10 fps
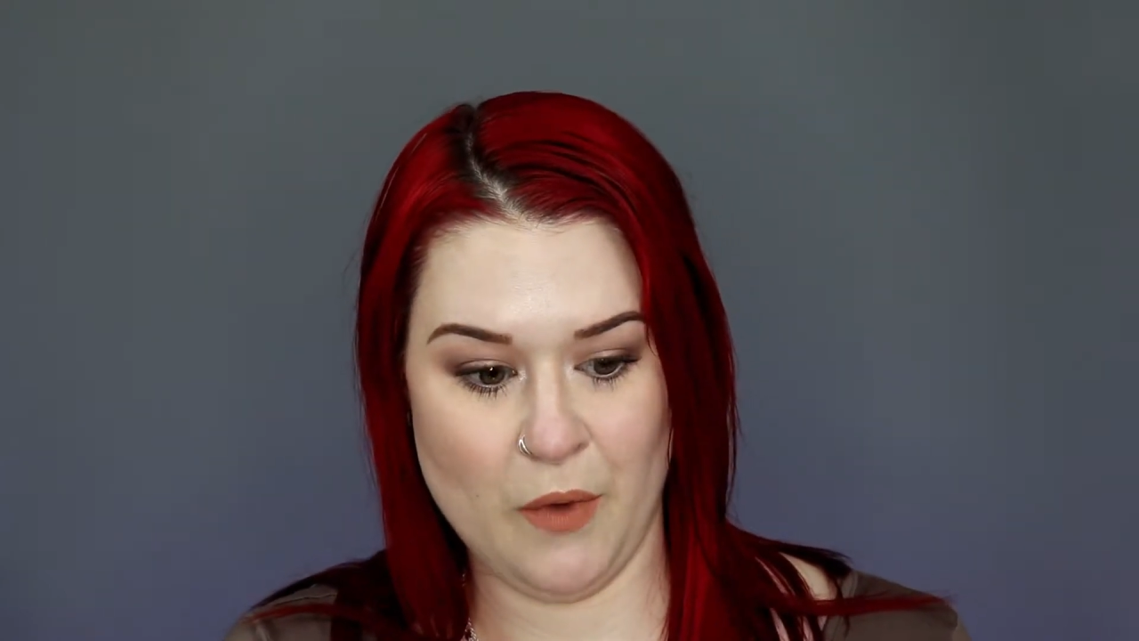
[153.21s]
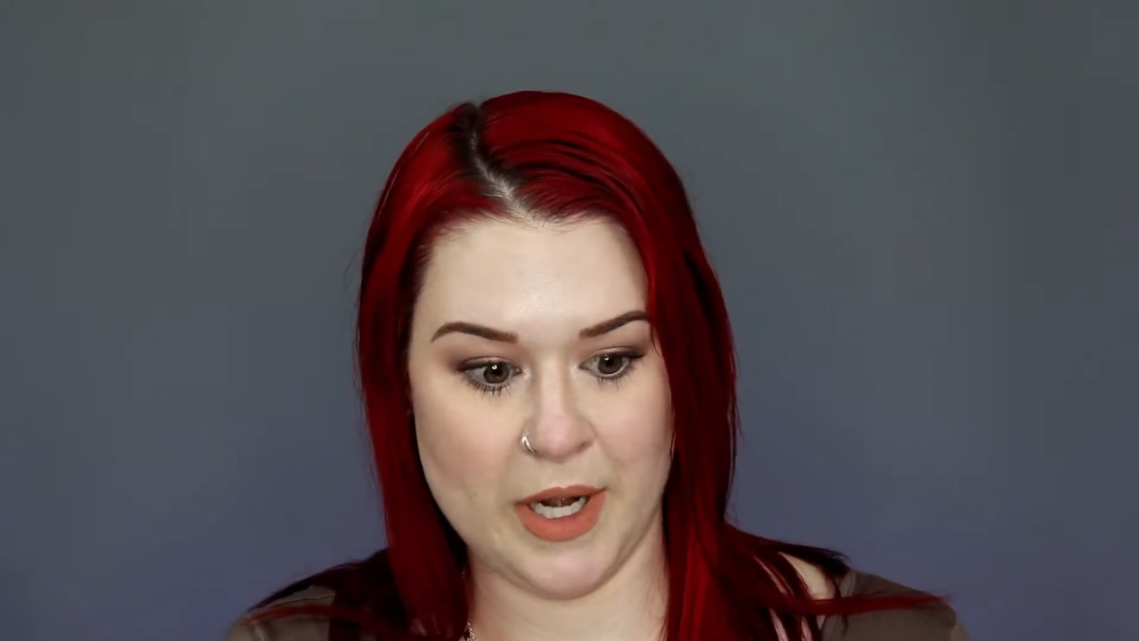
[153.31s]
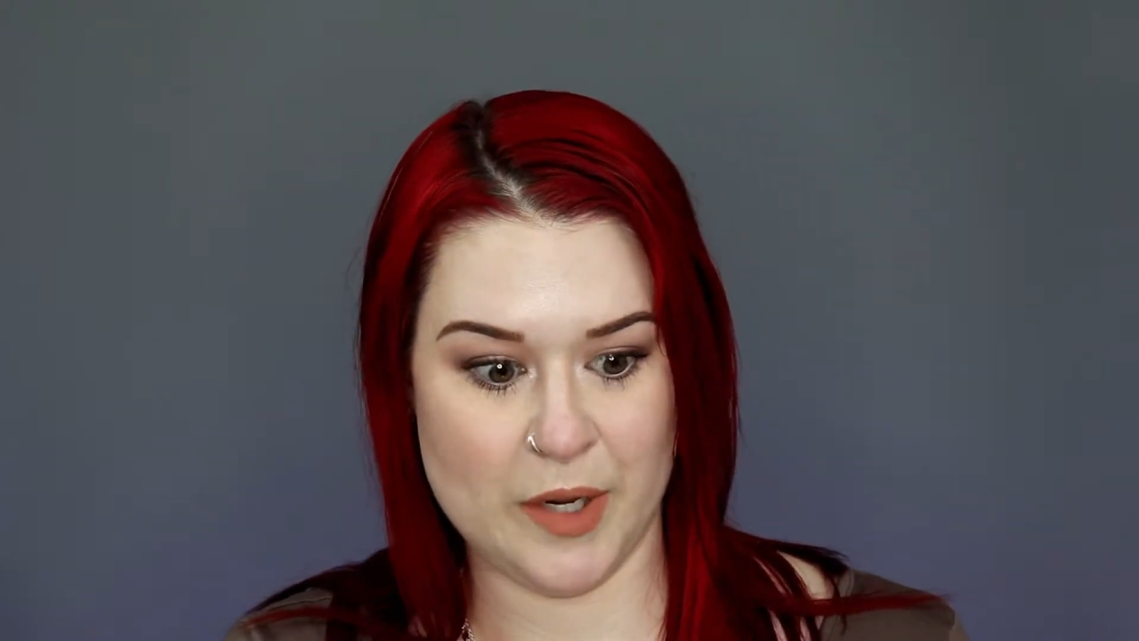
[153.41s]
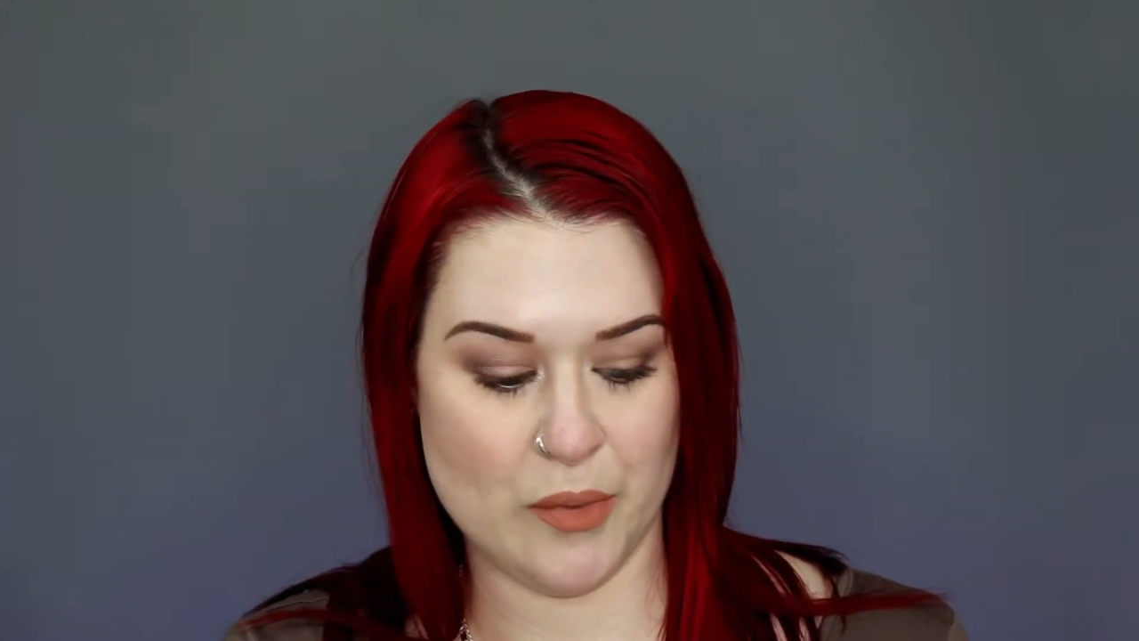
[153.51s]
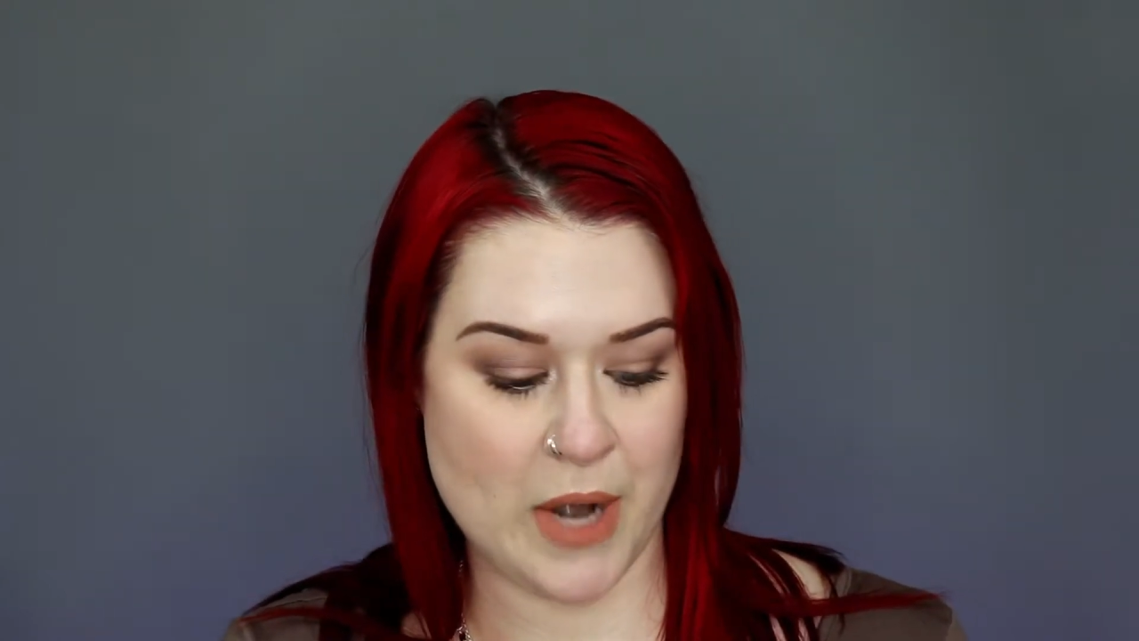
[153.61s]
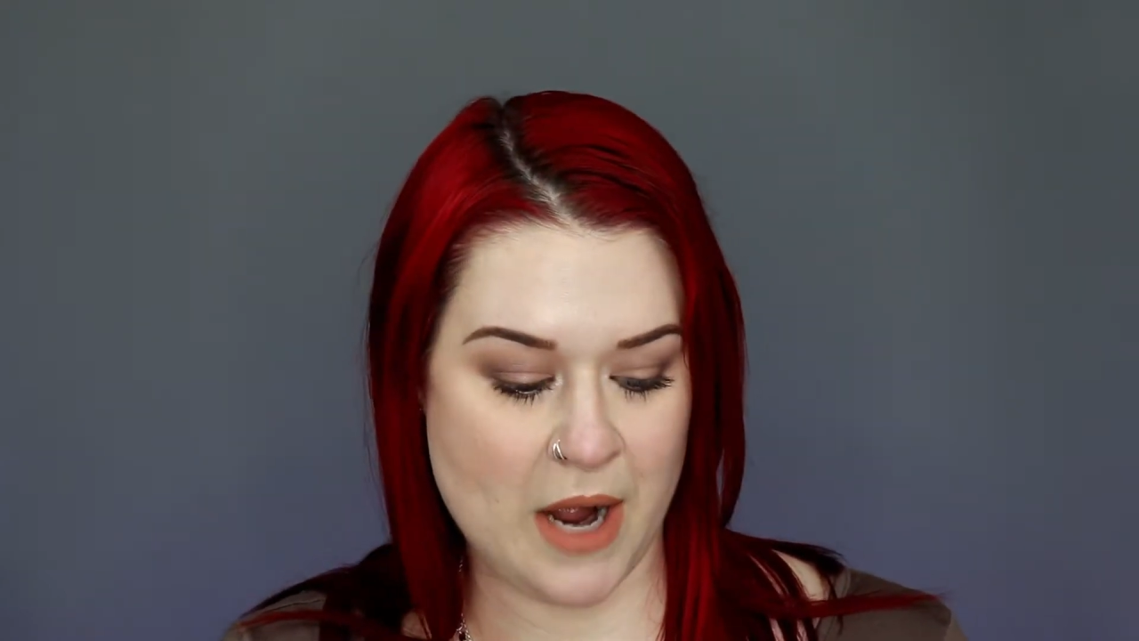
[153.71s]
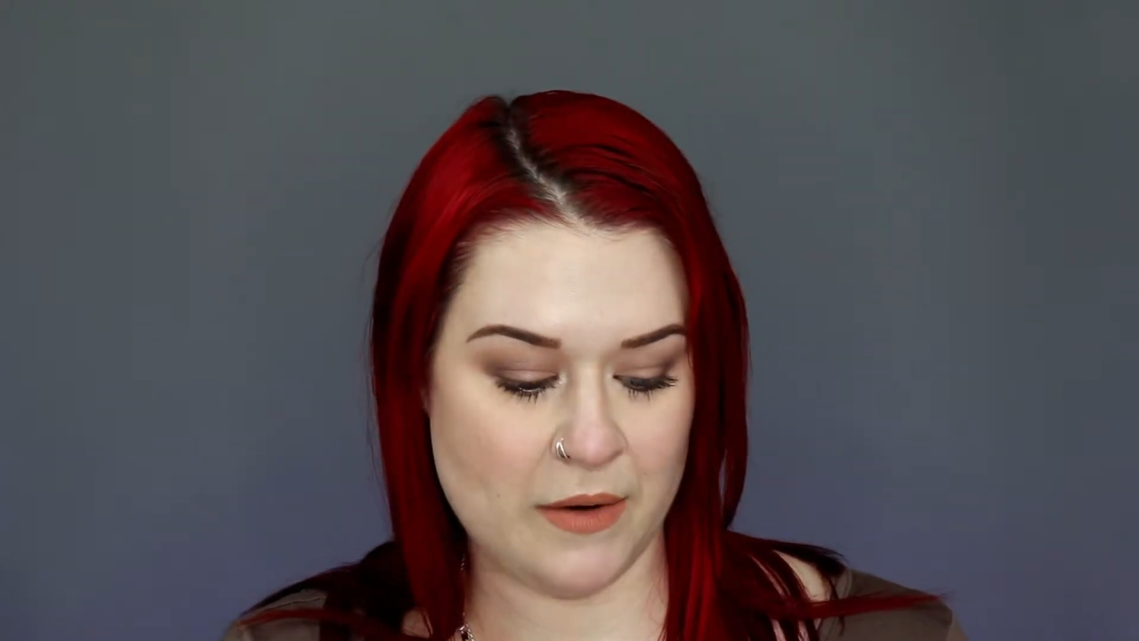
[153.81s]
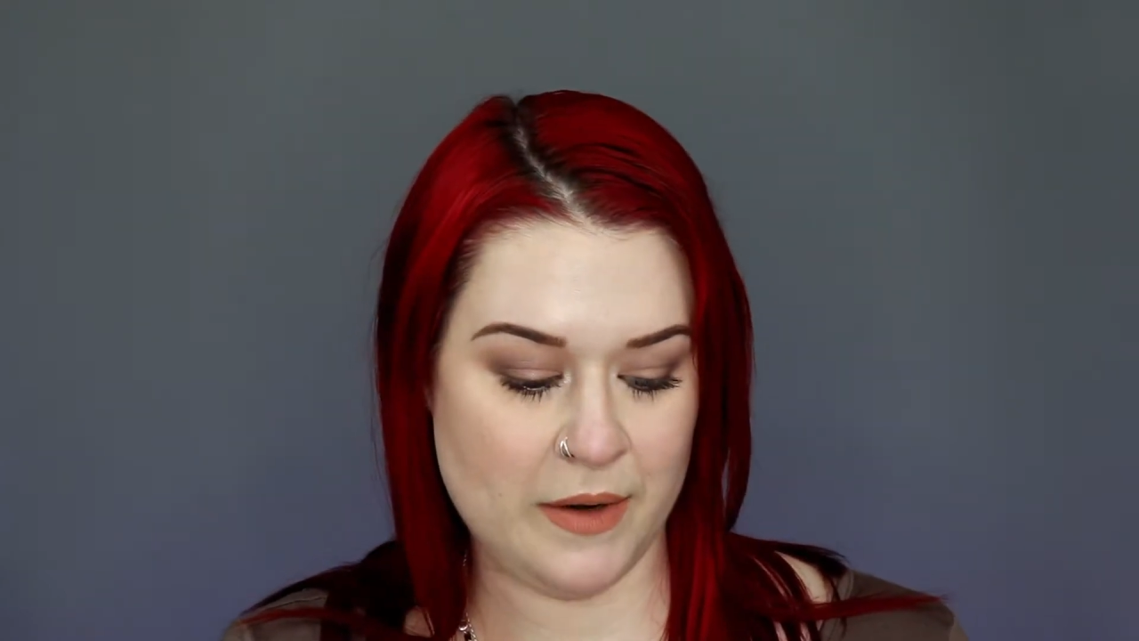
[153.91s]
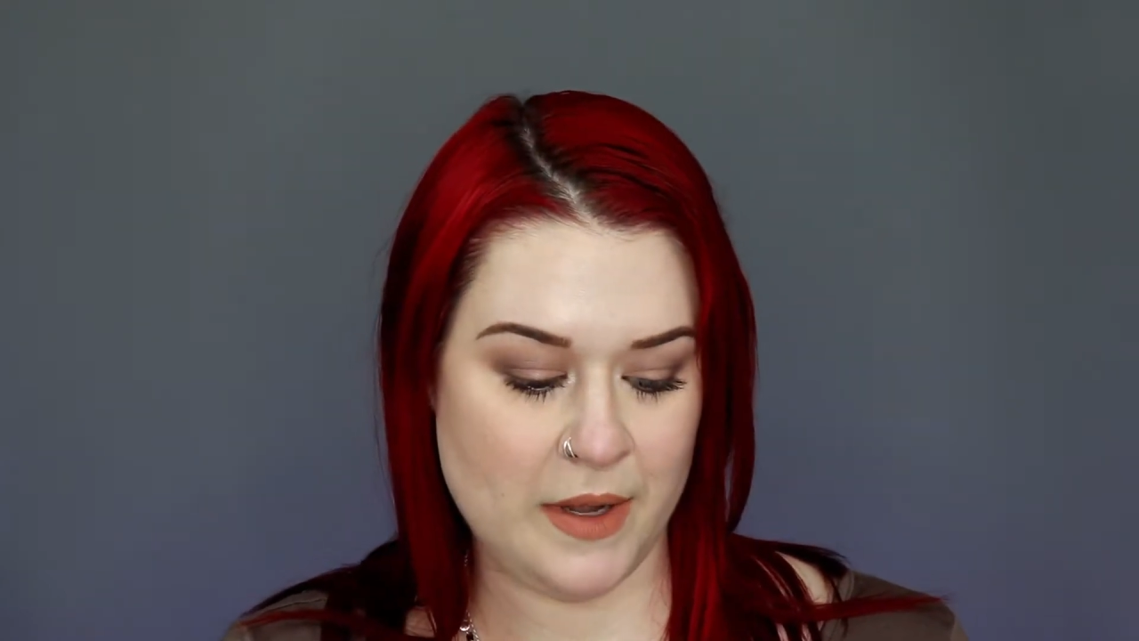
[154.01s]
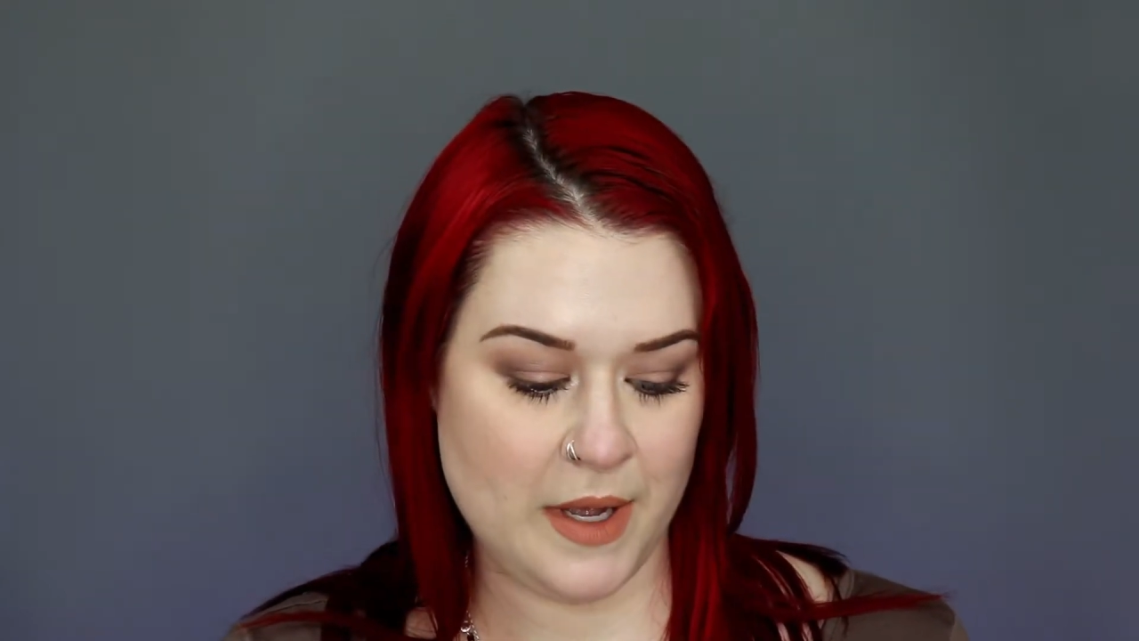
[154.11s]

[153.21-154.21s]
wanted a brown,